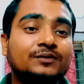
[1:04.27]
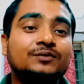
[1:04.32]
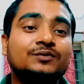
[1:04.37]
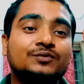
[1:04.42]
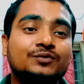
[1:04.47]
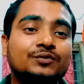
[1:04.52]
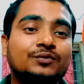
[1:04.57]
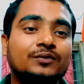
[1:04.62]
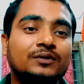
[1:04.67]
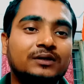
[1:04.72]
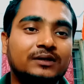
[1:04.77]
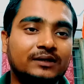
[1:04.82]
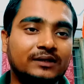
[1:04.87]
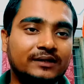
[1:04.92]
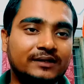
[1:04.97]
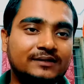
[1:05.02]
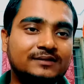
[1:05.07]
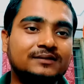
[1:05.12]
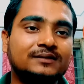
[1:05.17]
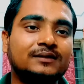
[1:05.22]
So
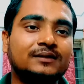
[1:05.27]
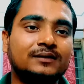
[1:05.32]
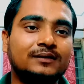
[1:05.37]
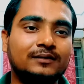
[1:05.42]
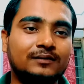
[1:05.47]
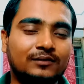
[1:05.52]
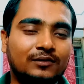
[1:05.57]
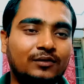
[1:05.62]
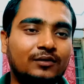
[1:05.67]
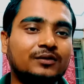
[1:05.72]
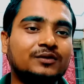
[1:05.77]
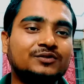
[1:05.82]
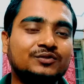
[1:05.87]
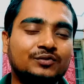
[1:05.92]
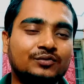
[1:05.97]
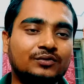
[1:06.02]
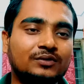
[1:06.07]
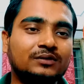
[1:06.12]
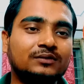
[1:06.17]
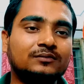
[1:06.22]
it's a long
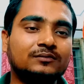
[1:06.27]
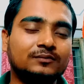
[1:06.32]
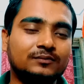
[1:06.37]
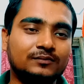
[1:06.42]
story.